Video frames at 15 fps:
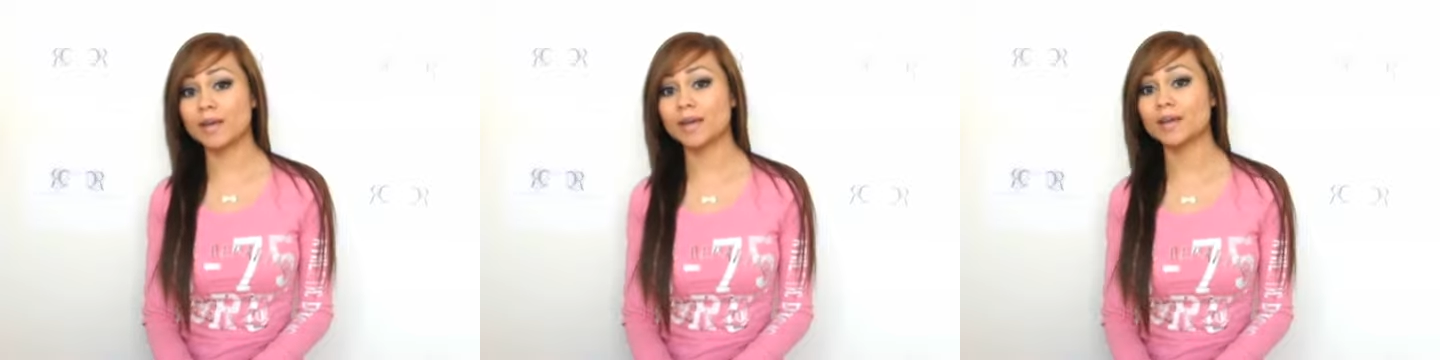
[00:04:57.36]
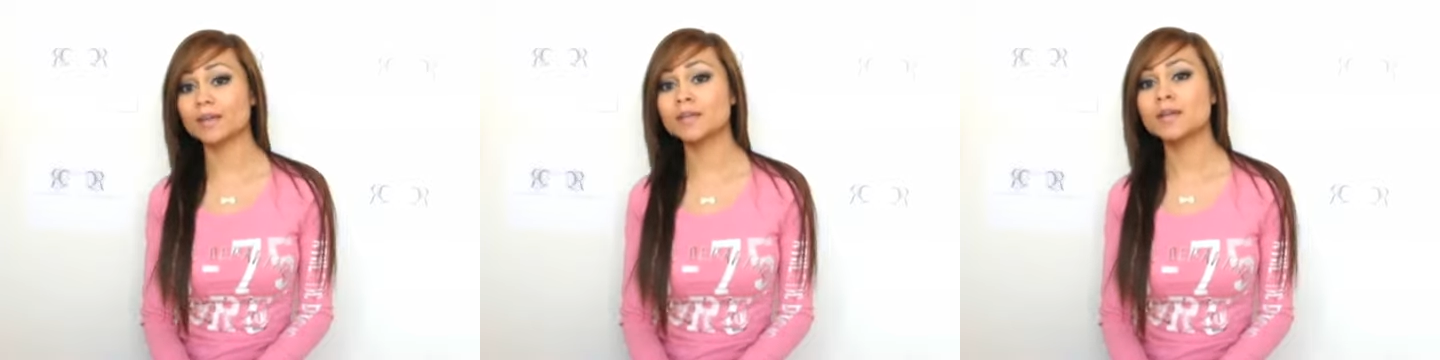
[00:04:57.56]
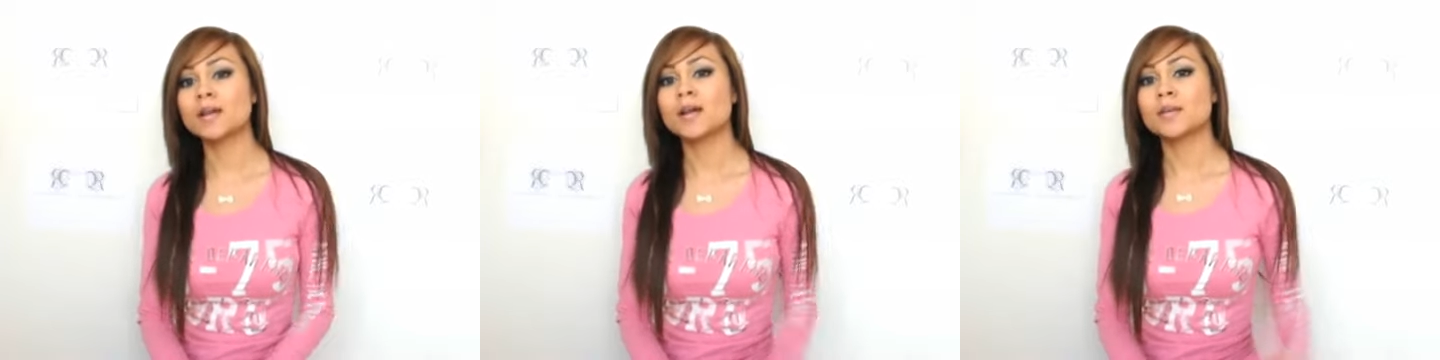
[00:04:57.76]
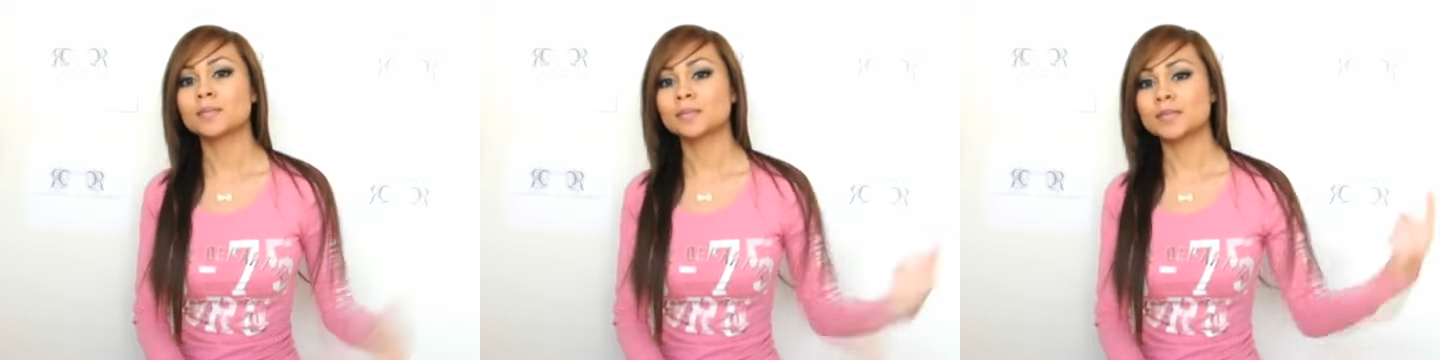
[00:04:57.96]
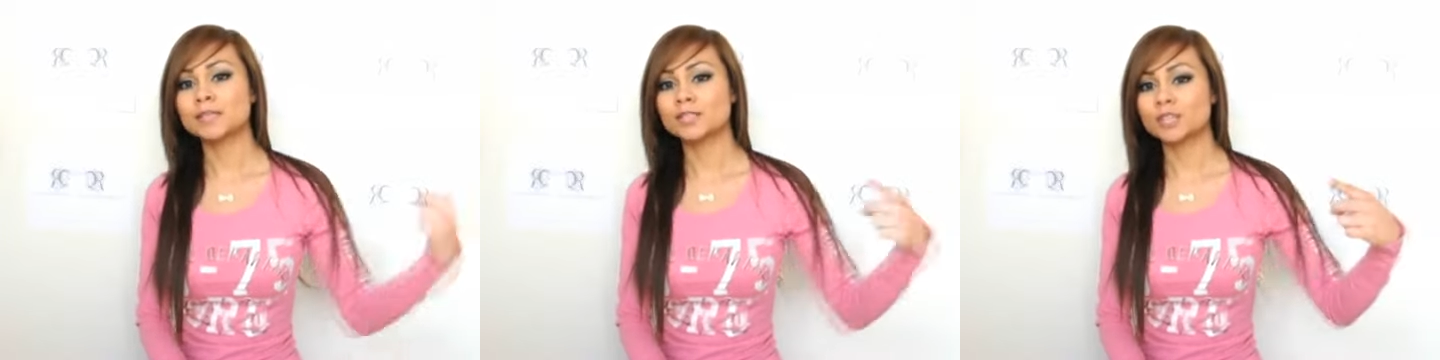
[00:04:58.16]
my hair,
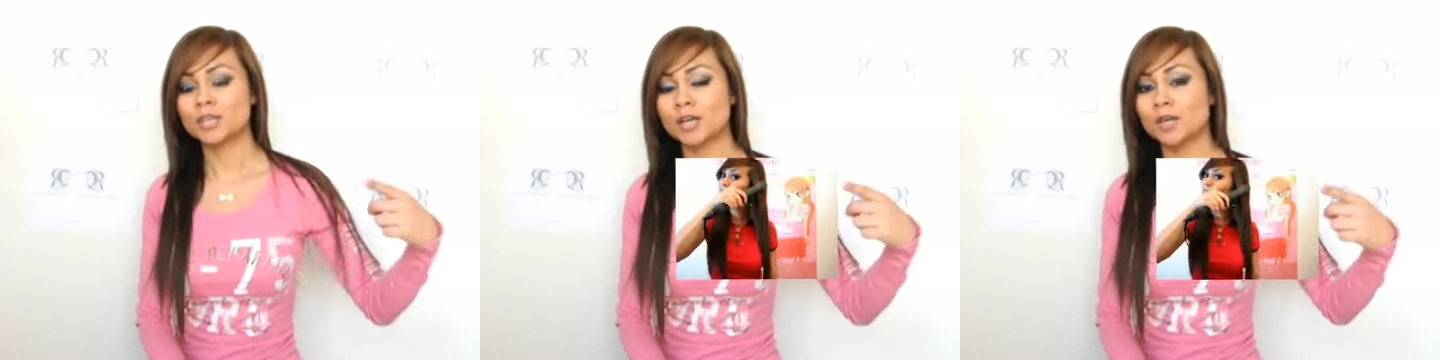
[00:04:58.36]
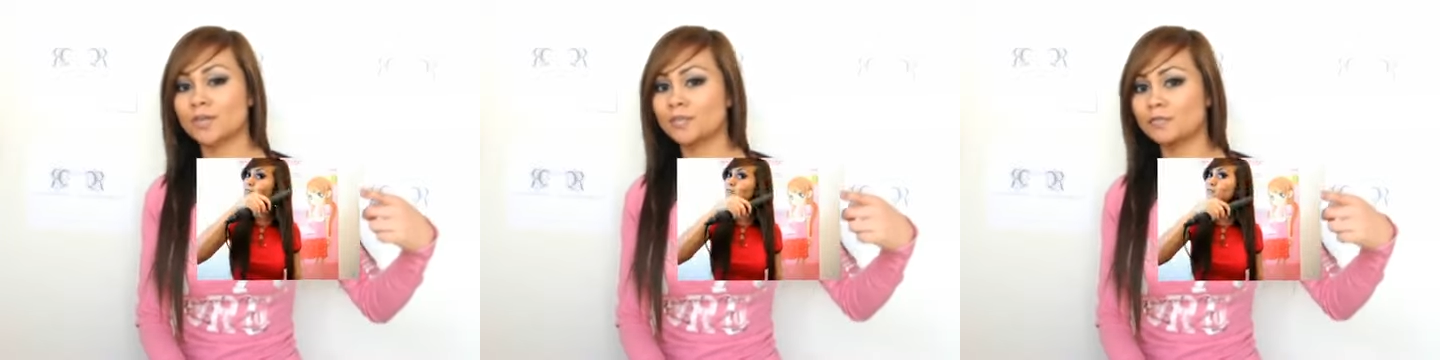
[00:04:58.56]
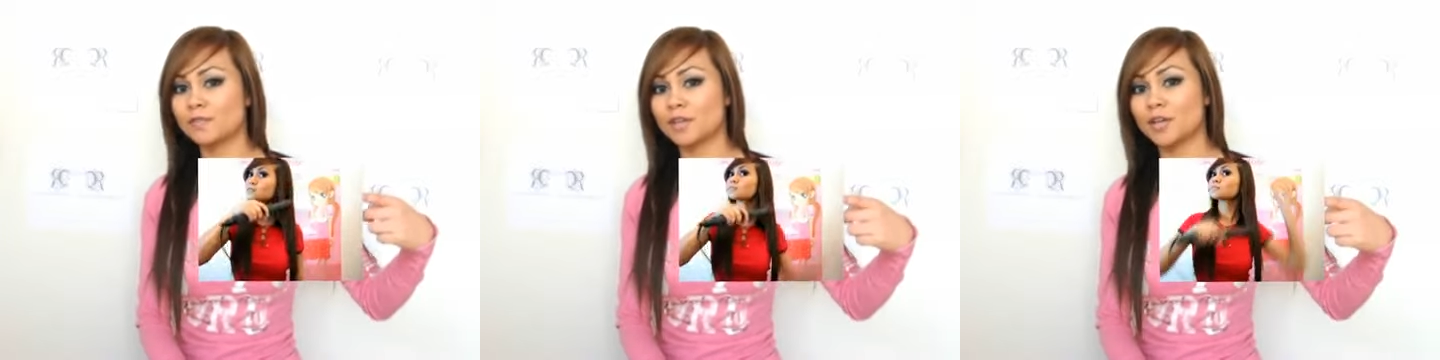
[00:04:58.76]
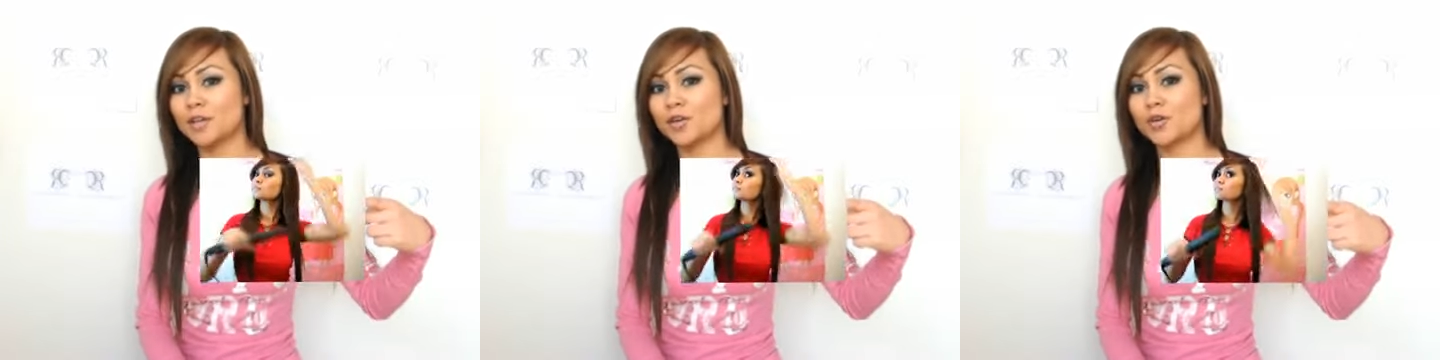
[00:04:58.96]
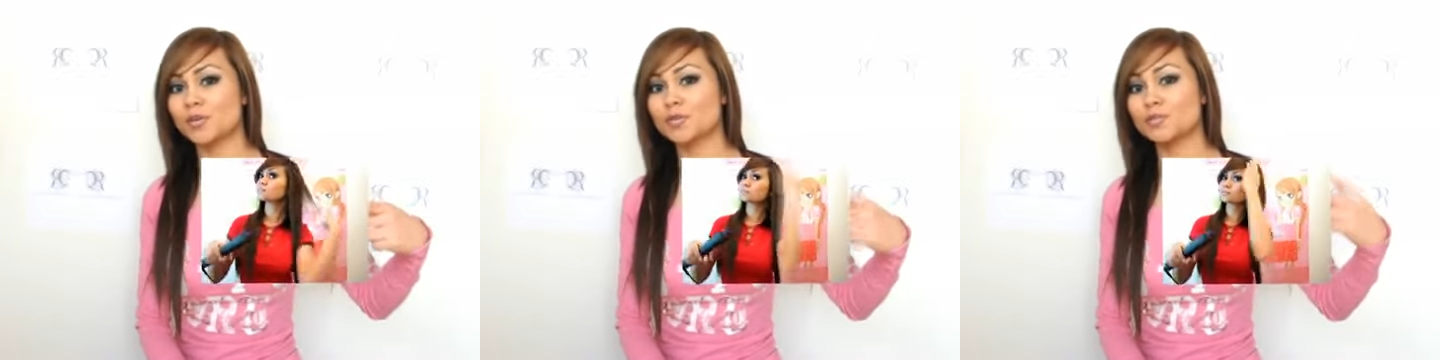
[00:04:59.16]
please check out the
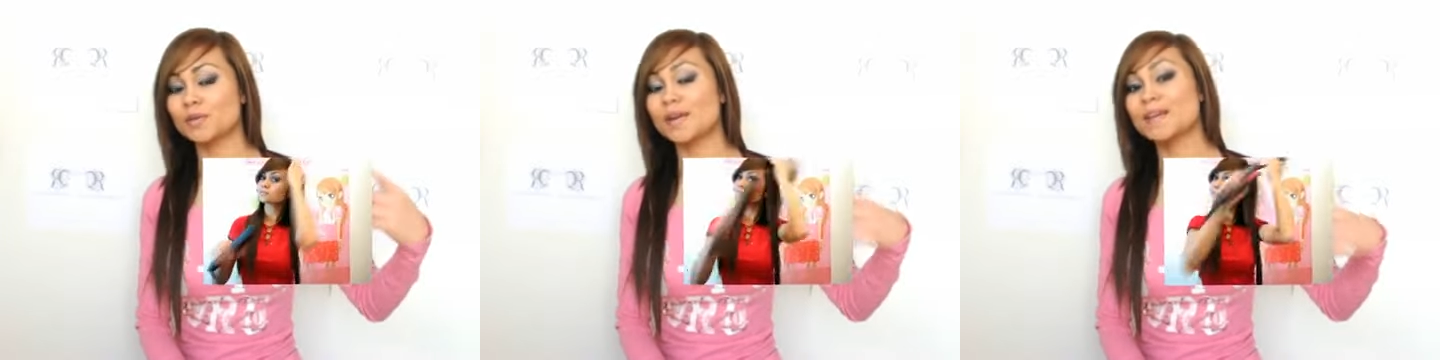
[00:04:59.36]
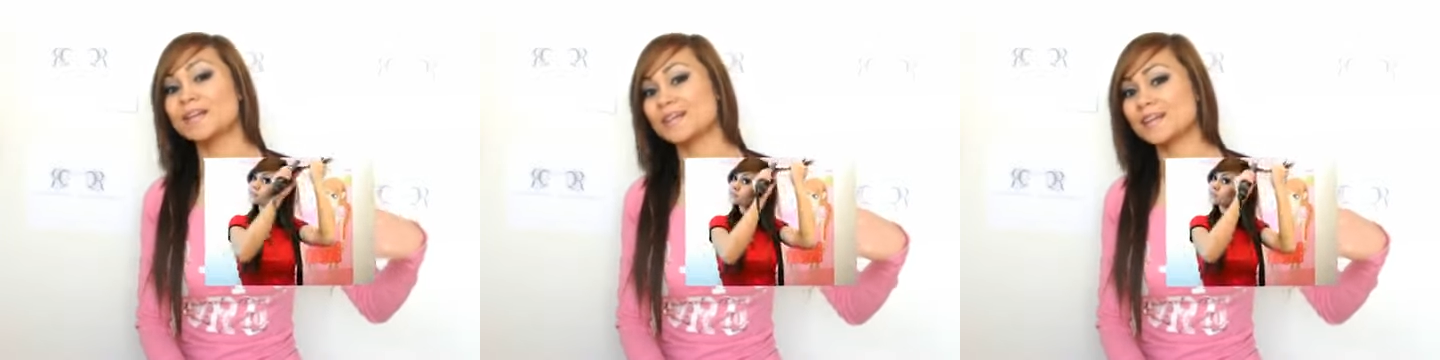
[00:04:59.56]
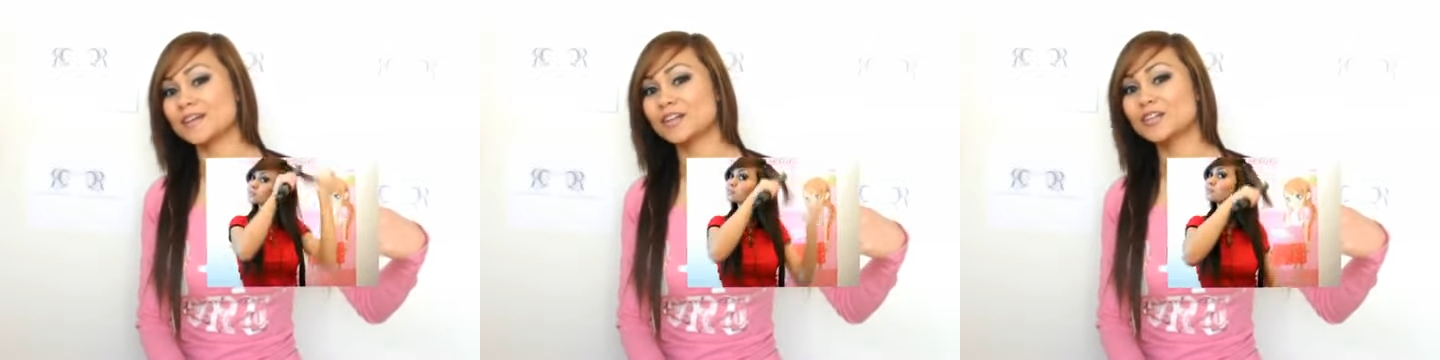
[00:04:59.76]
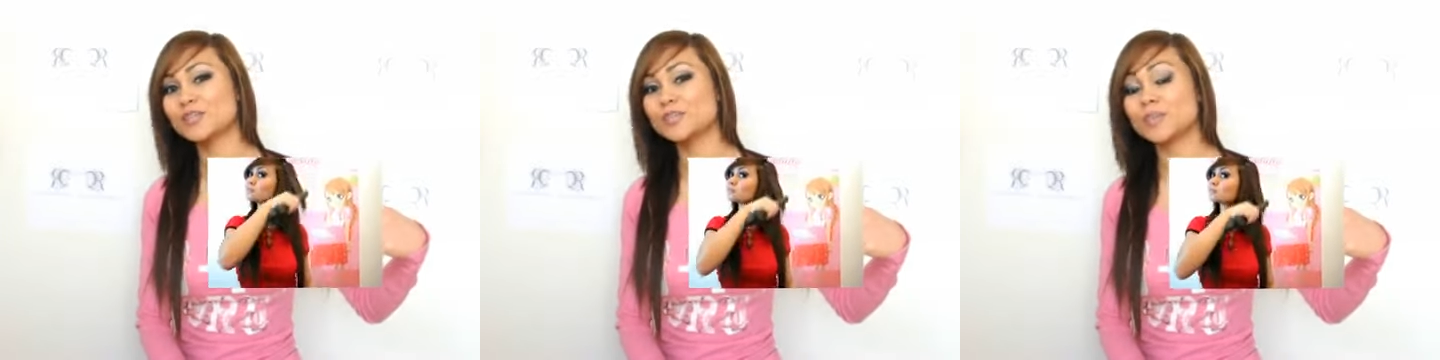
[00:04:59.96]
video right here.